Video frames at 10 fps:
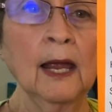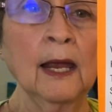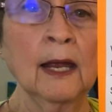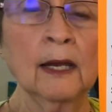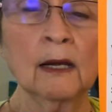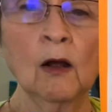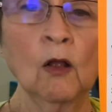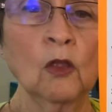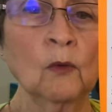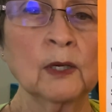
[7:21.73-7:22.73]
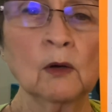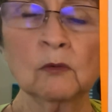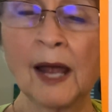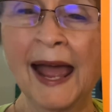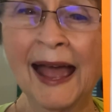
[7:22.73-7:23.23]
And although we
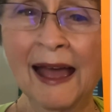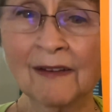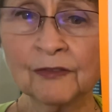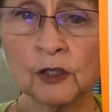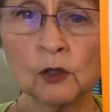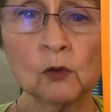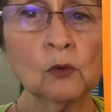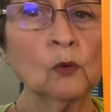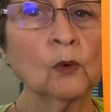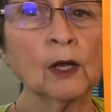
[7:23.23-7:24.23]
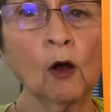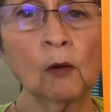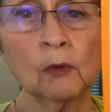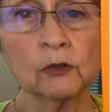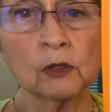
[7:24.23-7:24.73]
don't have to, we
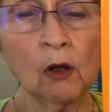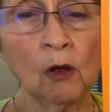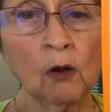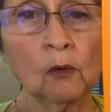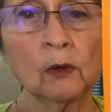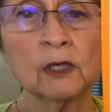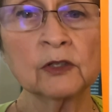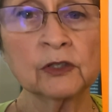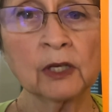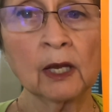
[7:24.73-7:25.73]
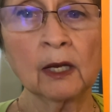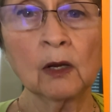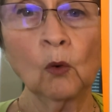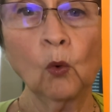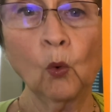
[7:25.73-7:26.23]
almost always say
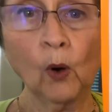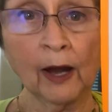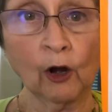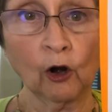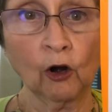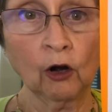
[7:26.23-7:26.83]
where.